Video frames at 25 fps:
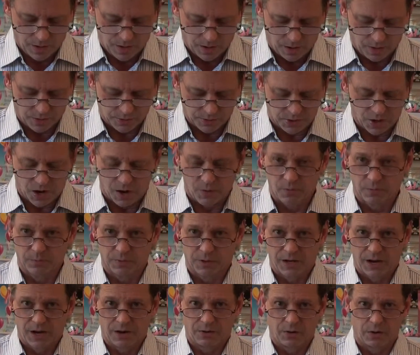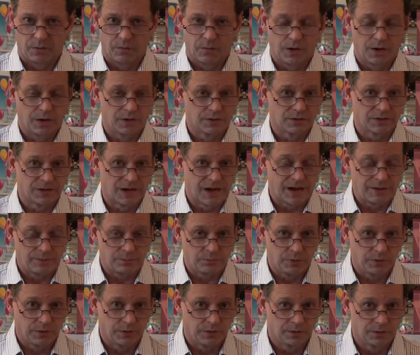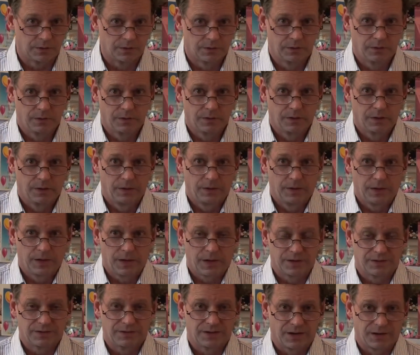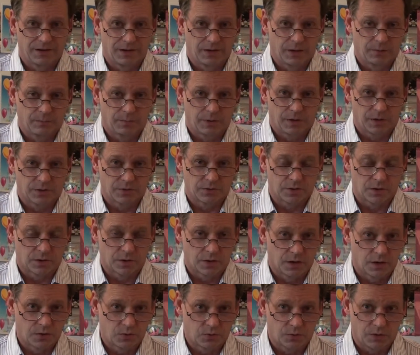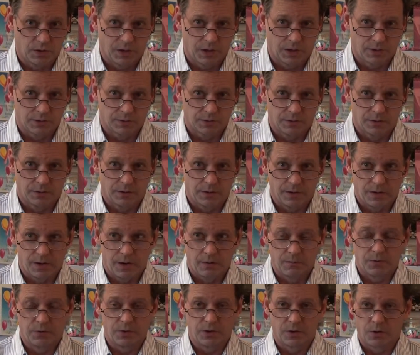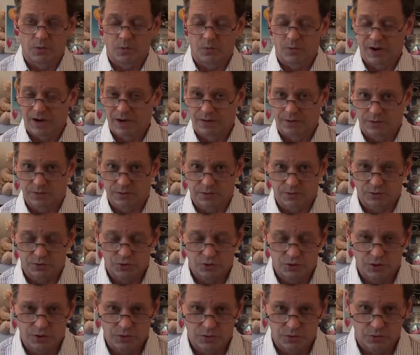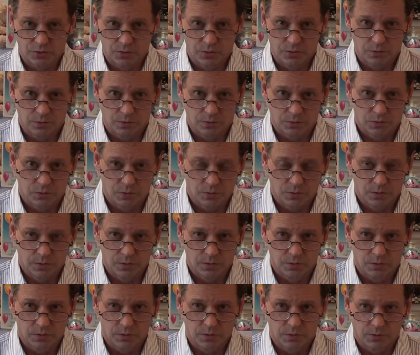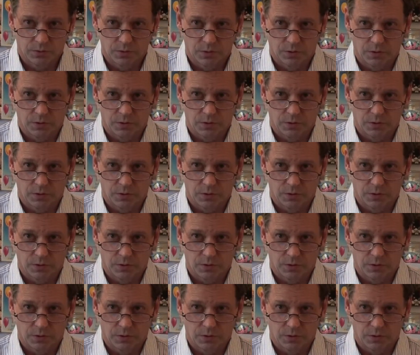Our government, however, has not been as dynamic as our country has. Everything around us has changed during those 200 years.